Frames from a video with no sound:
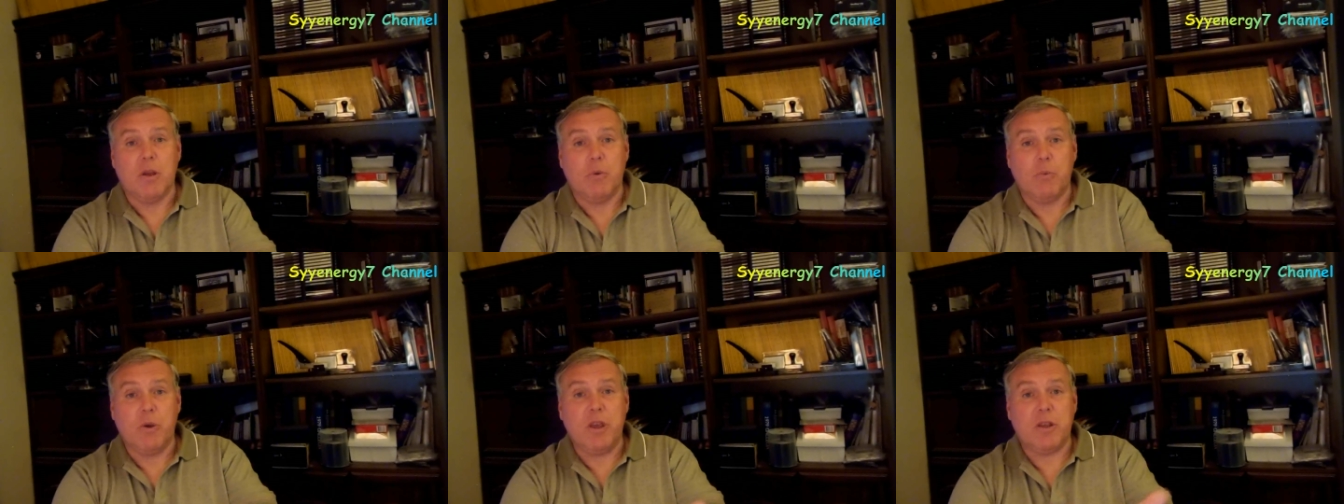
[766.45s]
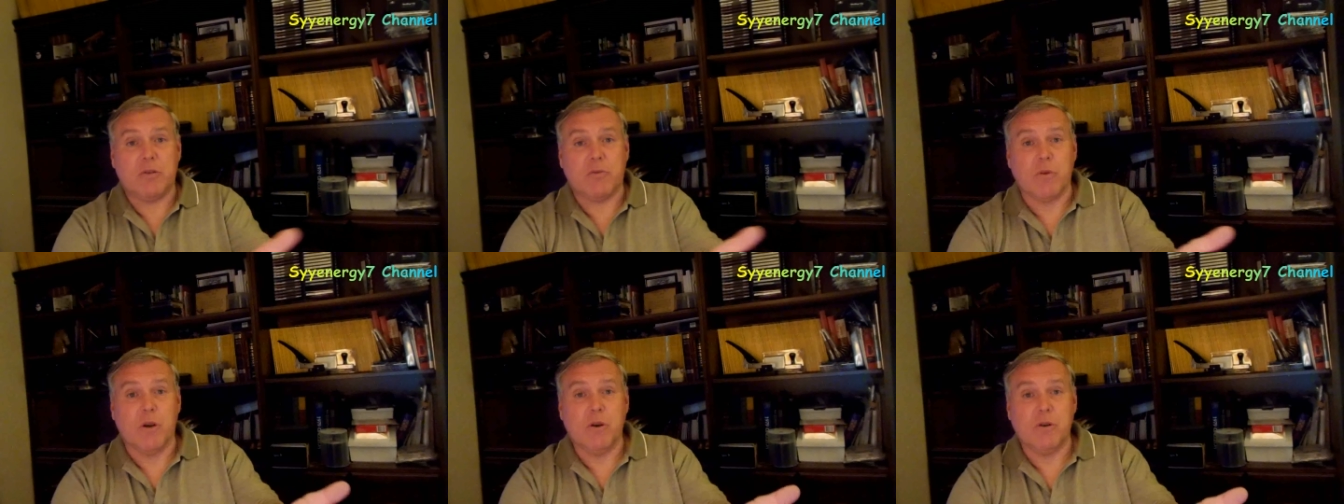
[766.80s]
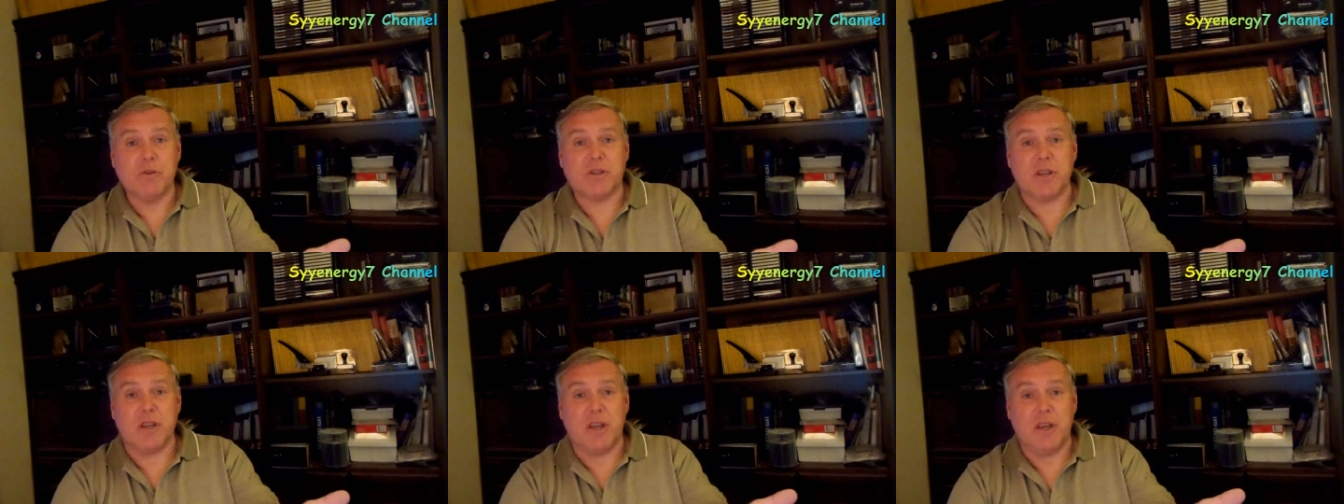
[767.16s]
Wheat
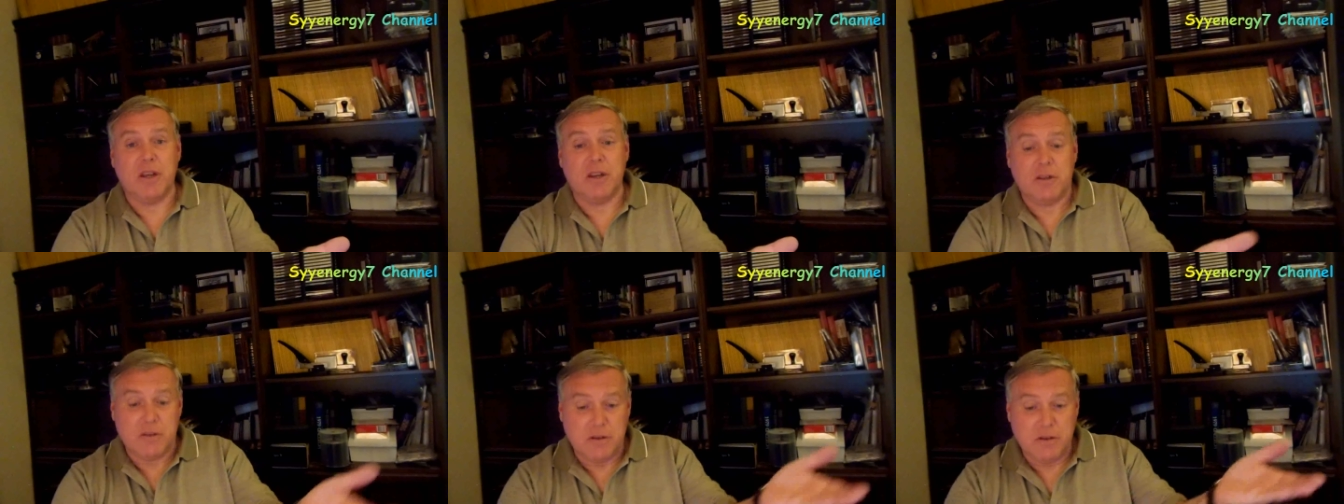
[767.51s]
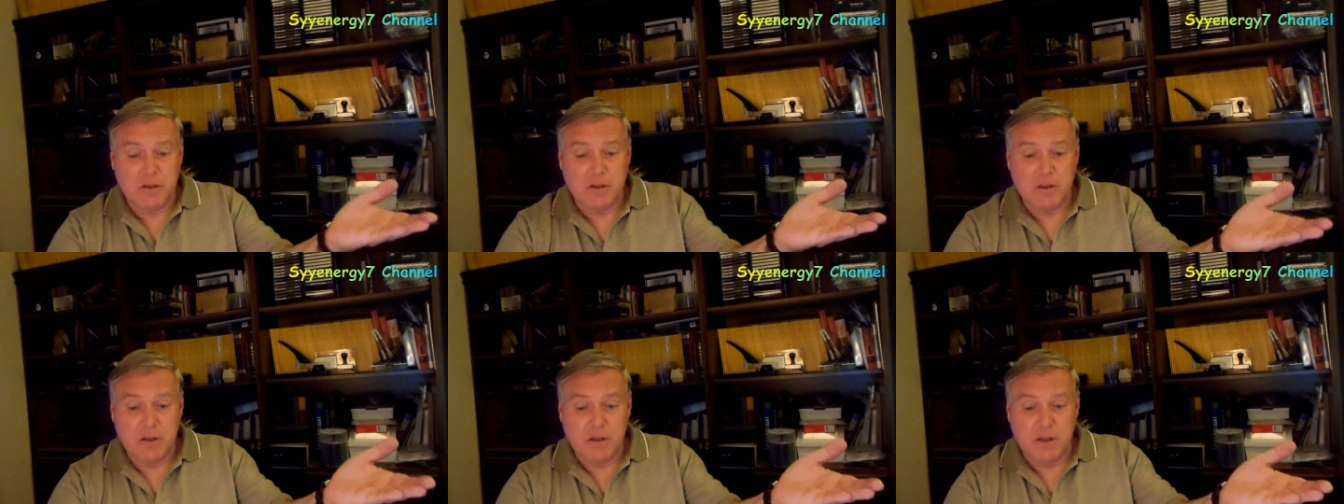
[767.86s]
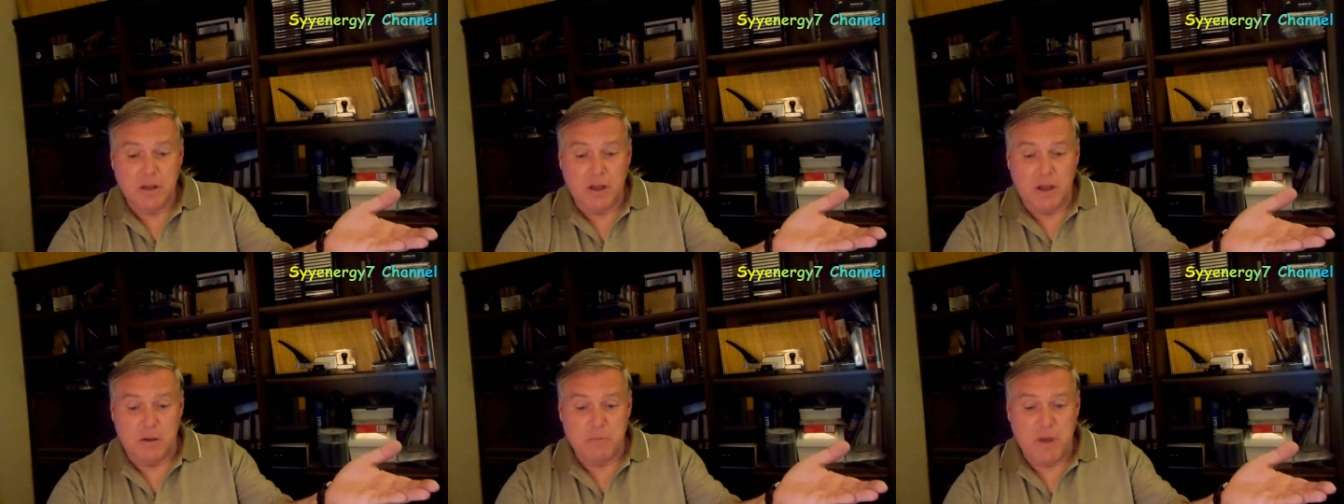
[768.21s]
grows in
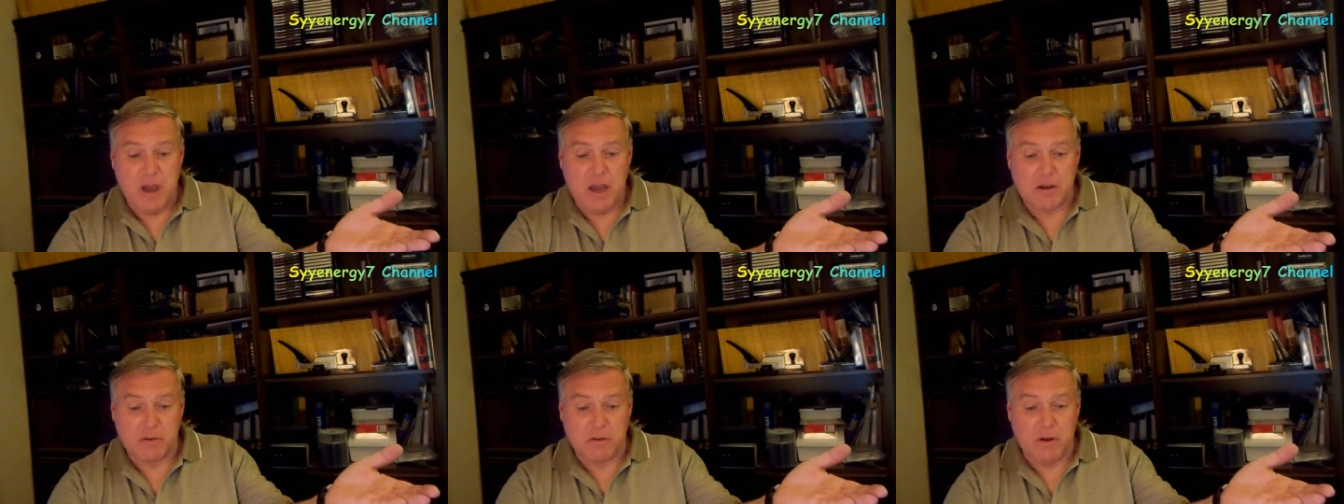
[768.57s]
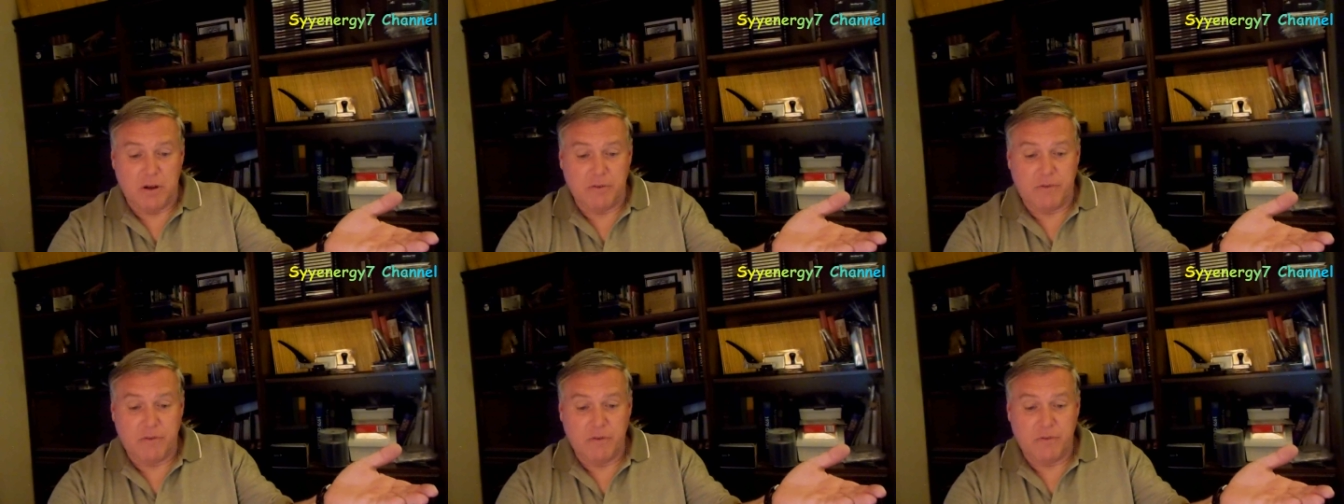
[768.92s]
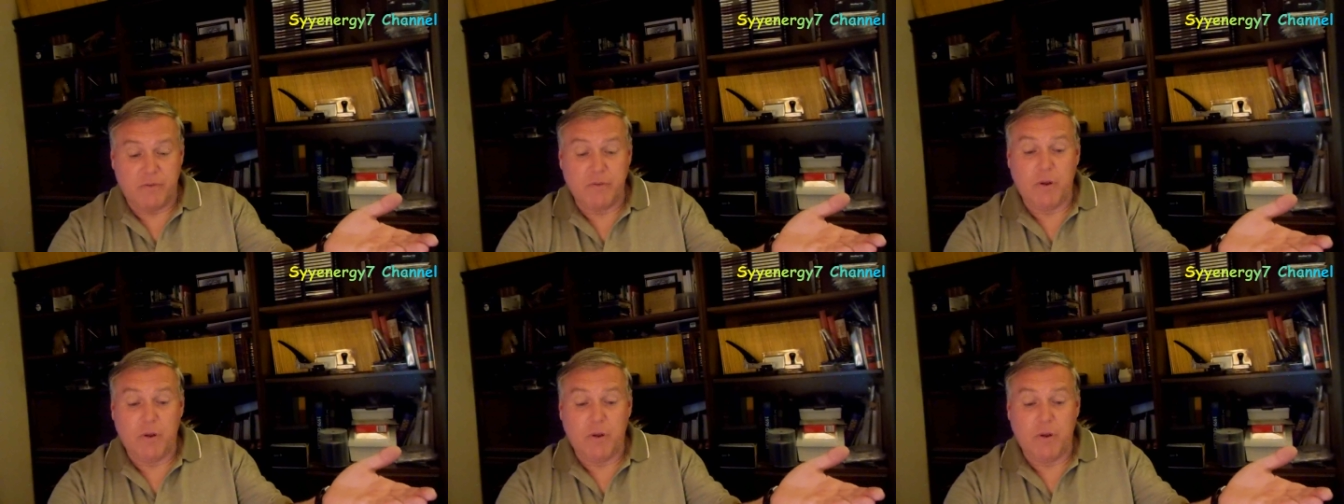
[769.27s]
a matter of,